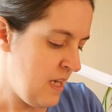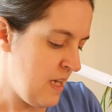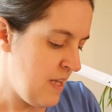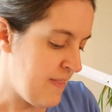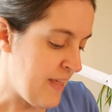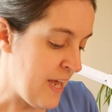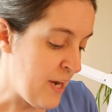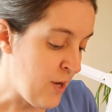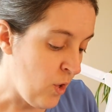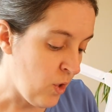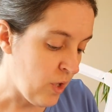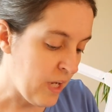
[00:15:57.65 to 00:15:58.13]

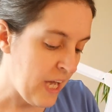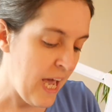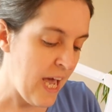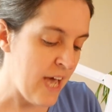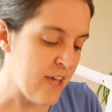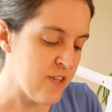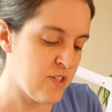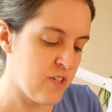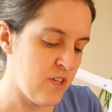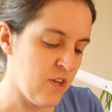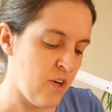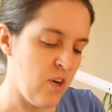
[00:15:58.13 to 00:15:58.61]
They're not
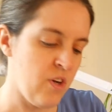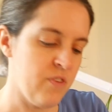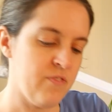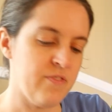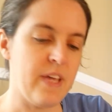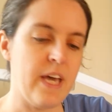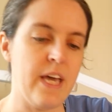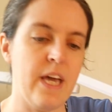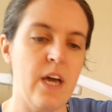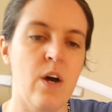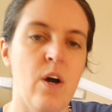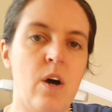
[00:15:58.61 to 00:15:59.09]
cast off,
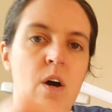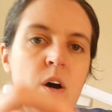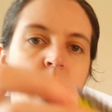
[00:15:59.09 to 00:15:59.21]
they are